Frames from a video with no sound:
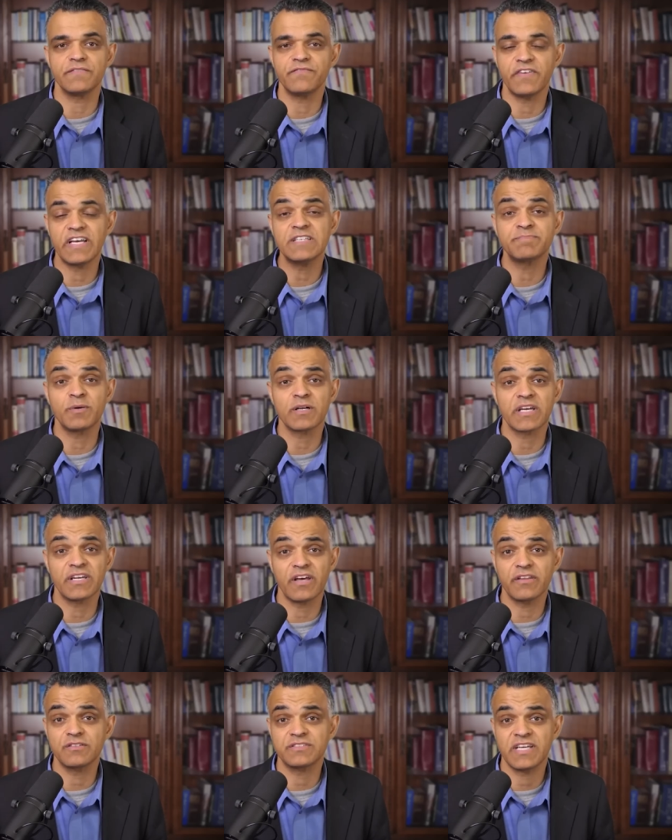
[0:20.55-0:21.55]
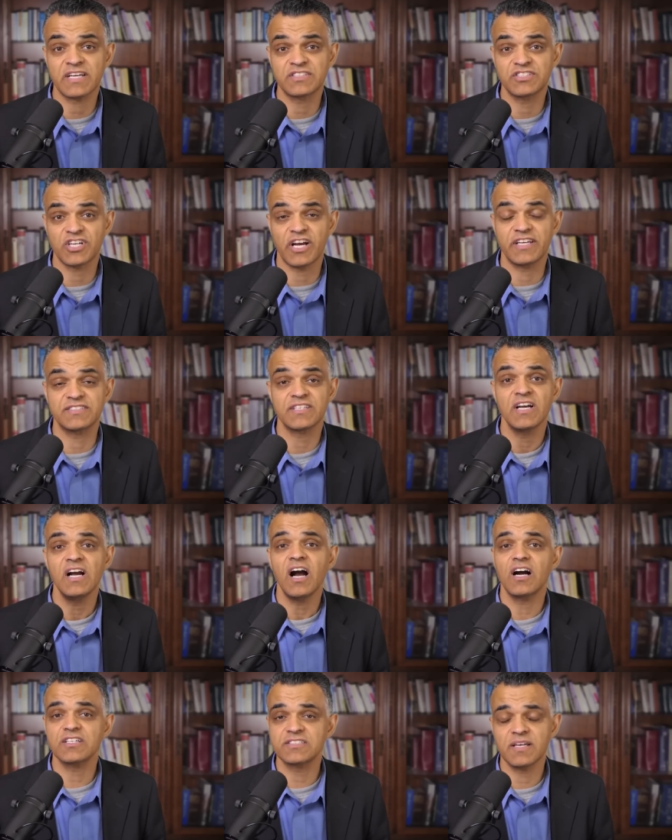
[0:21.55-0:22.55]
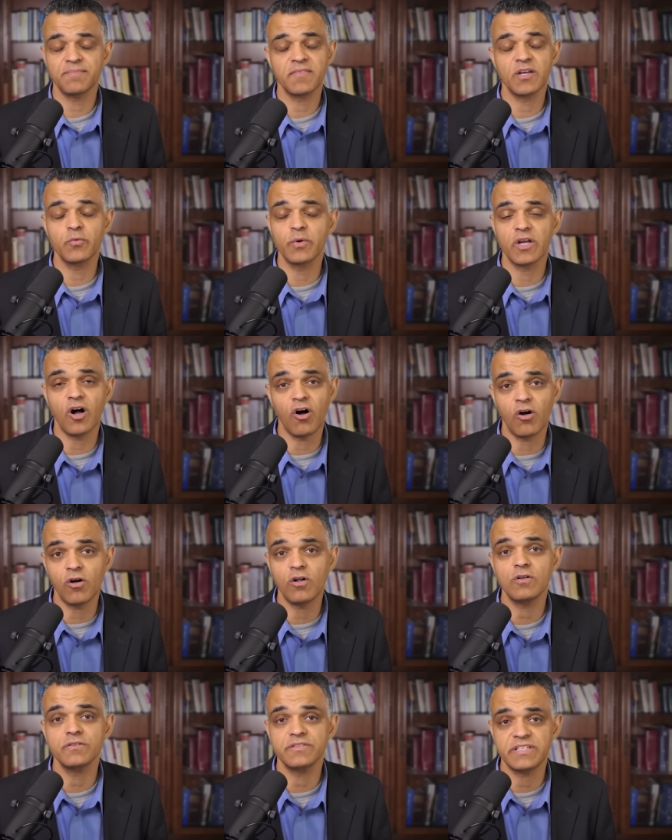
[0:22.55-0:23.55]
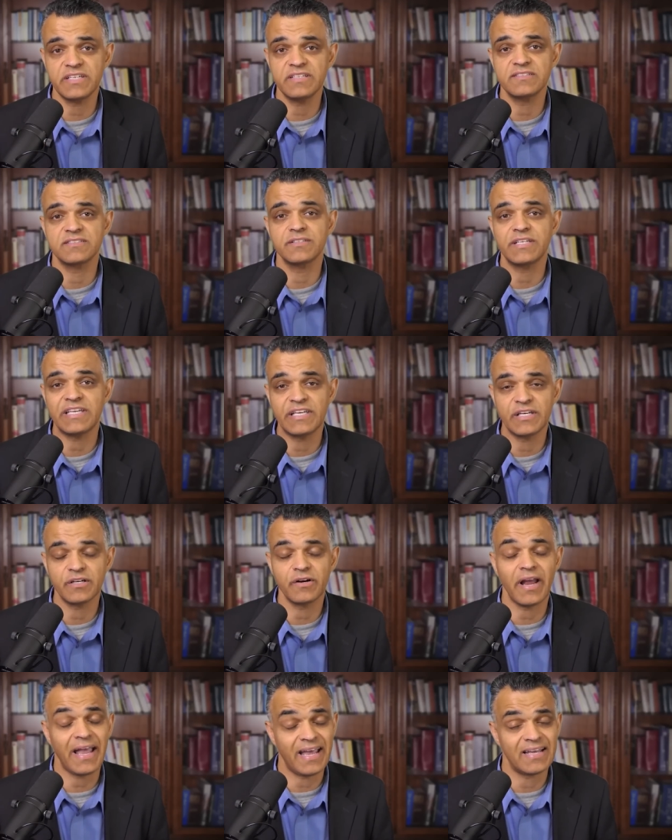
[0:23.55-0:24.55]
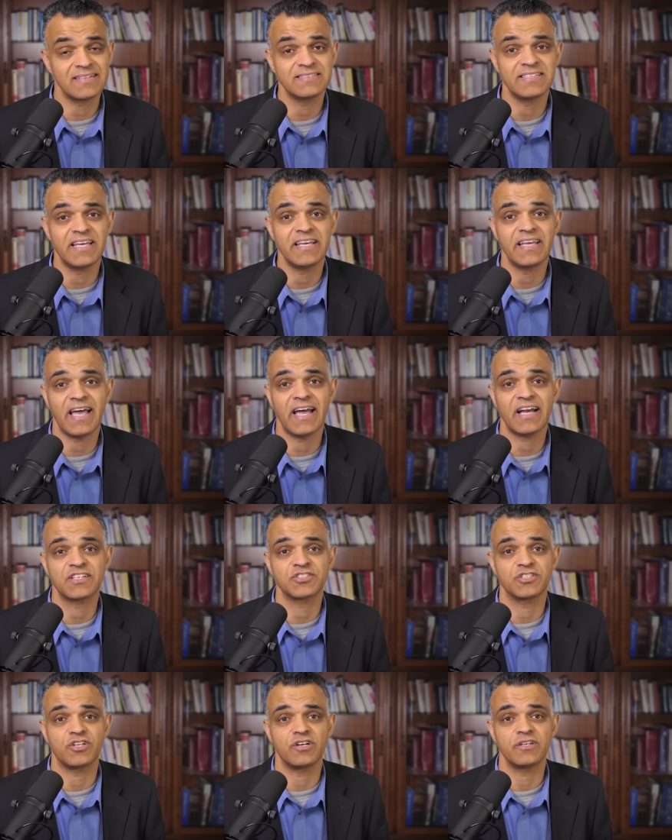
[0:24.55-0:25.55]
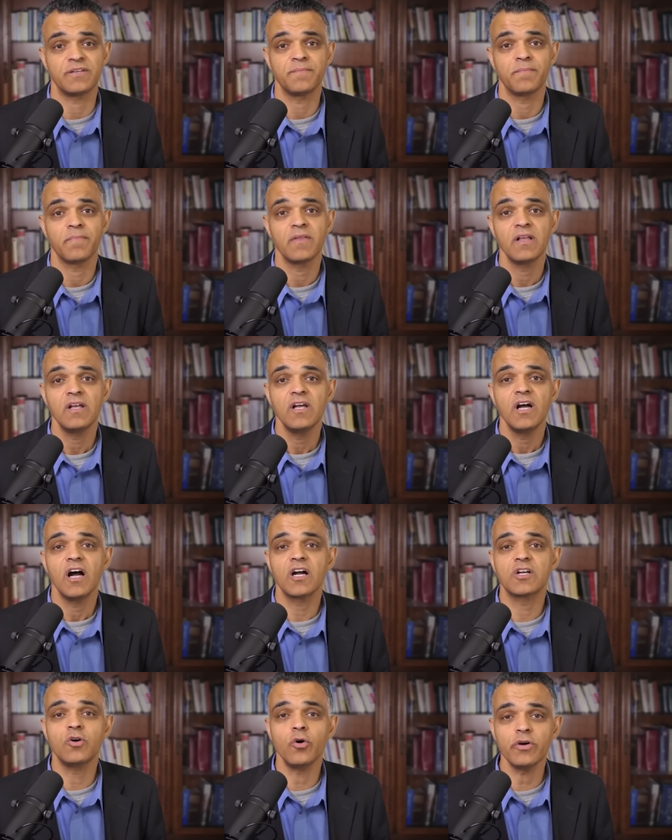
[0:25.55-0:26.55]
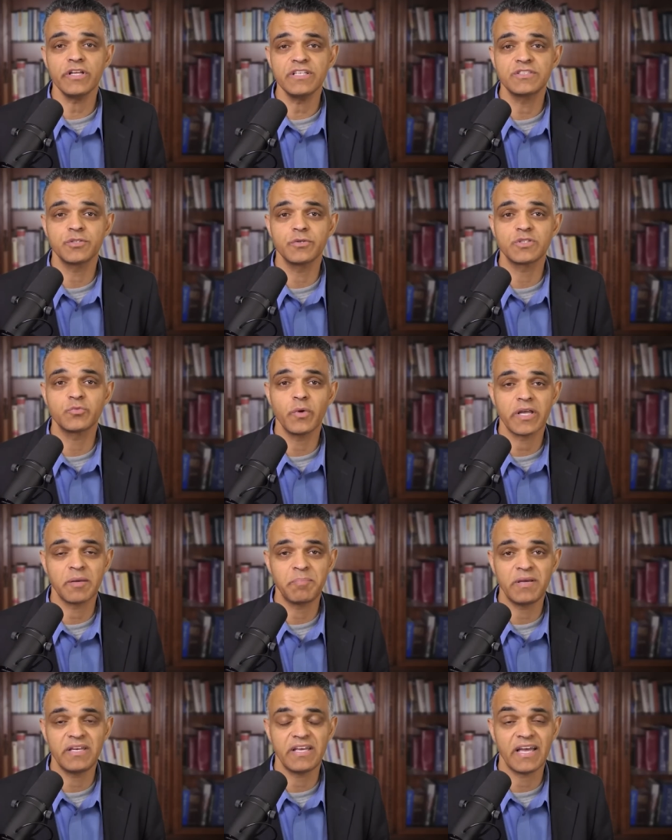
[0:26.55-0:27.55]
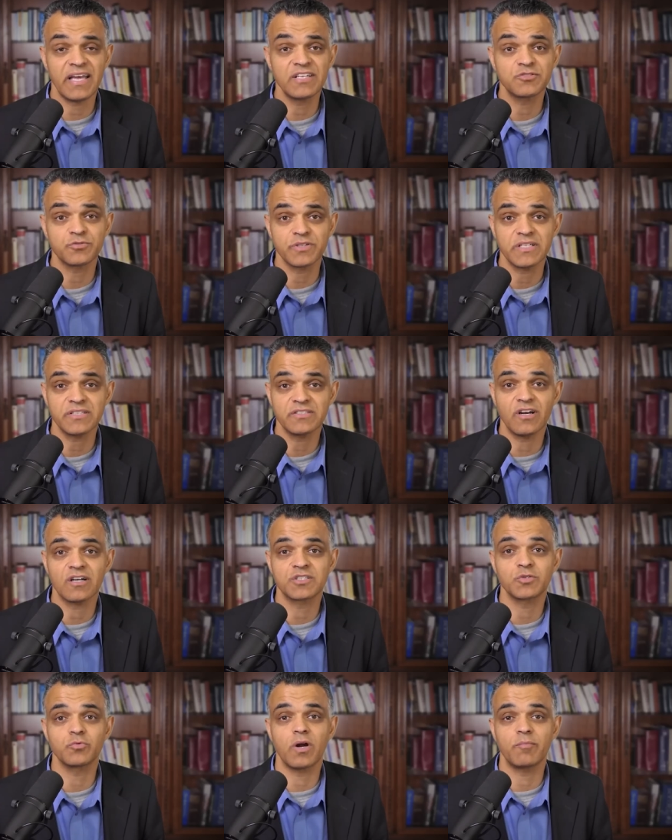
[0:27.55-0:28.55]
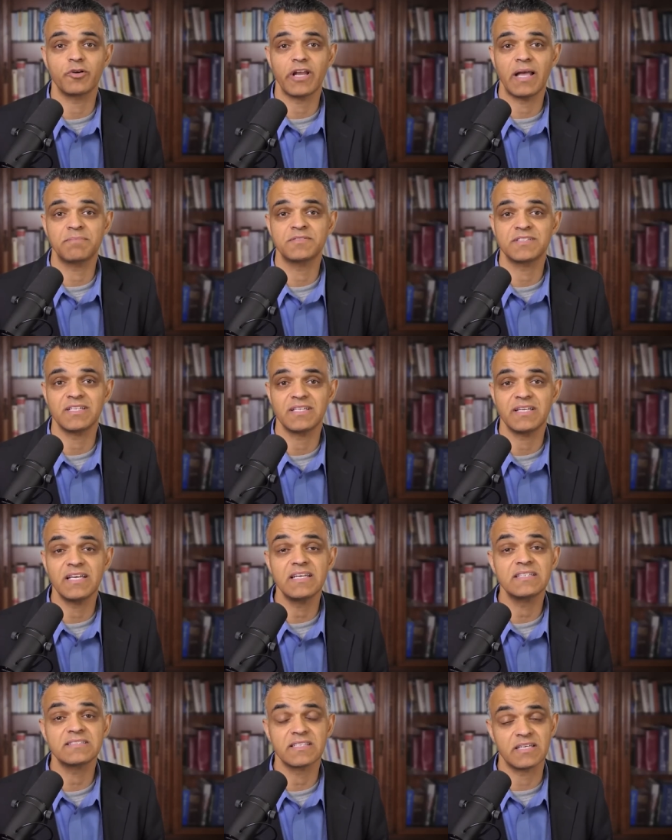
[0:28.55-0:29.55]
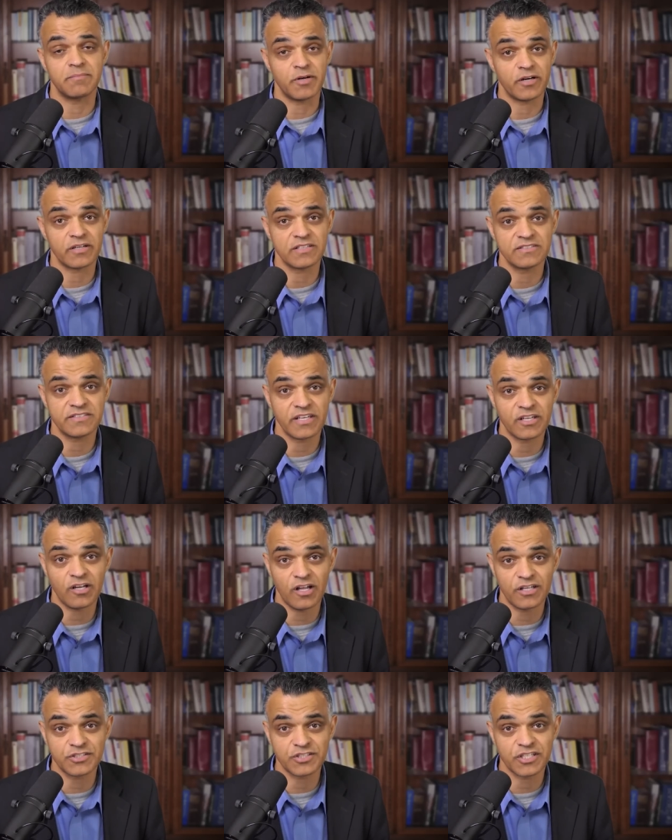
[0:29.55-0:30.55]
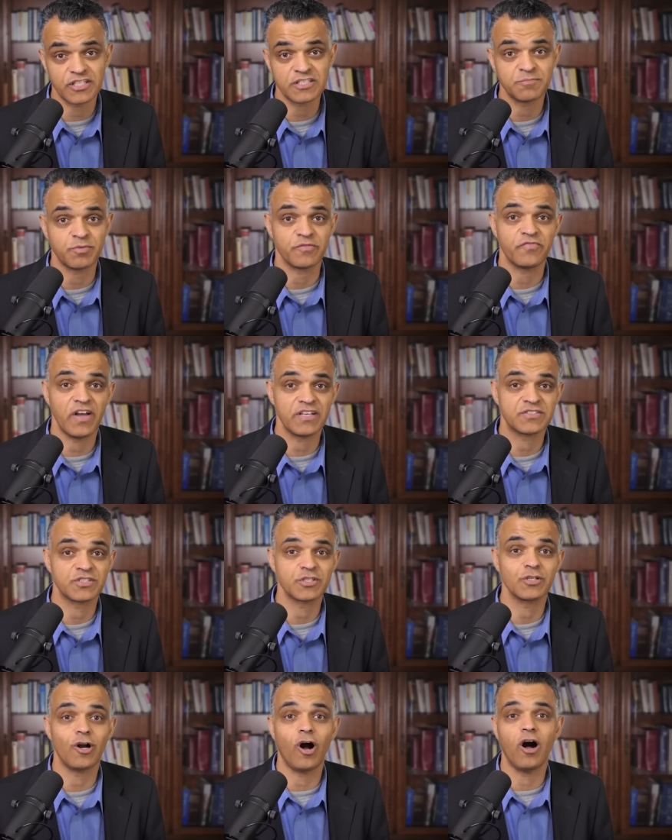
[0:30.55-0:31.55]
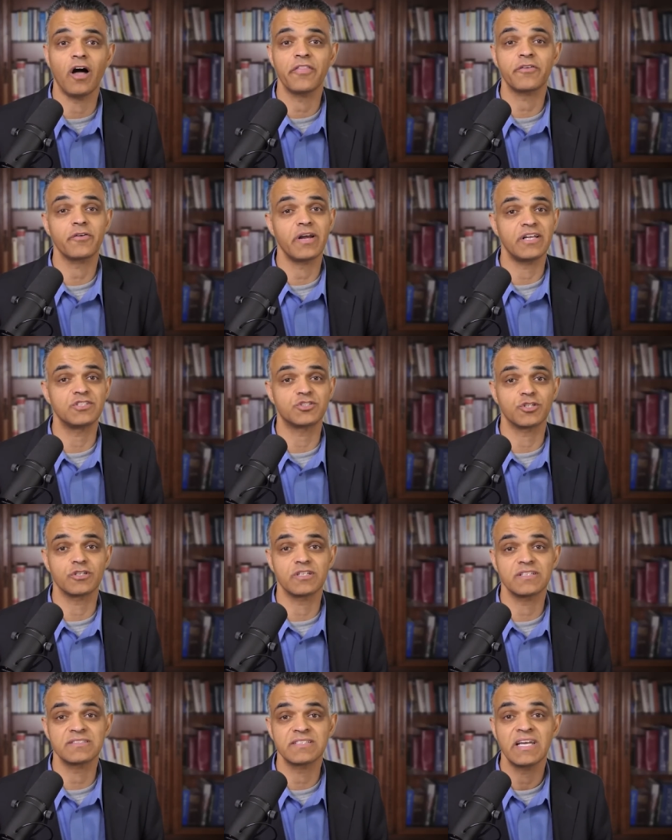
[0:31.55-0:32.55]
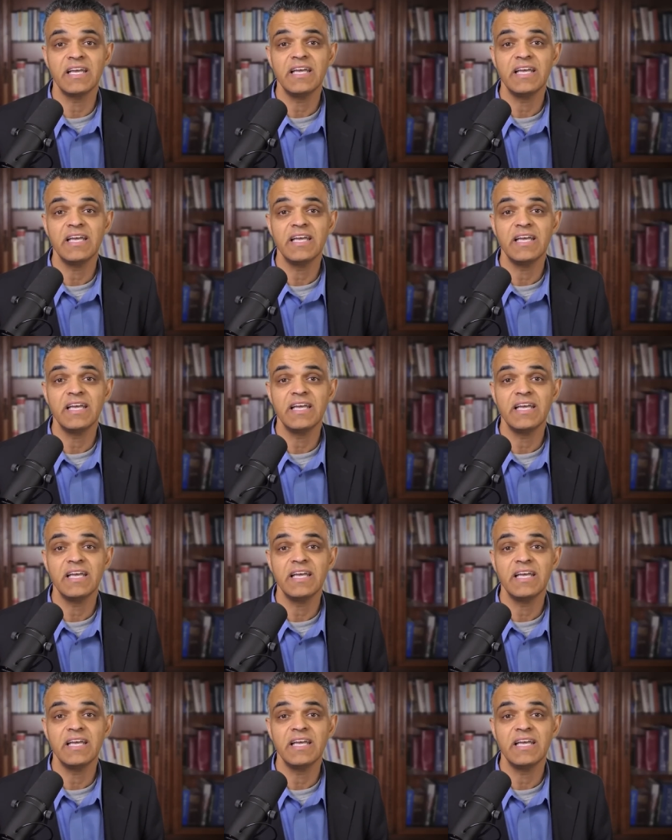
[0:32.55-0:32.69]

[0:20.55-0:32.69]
and Facebook and other tech giants are something we all need to hear and take action on. According to his Wikipedia entry, Dr. Robert Epstein is an American psychologist, professor, author, and journalist.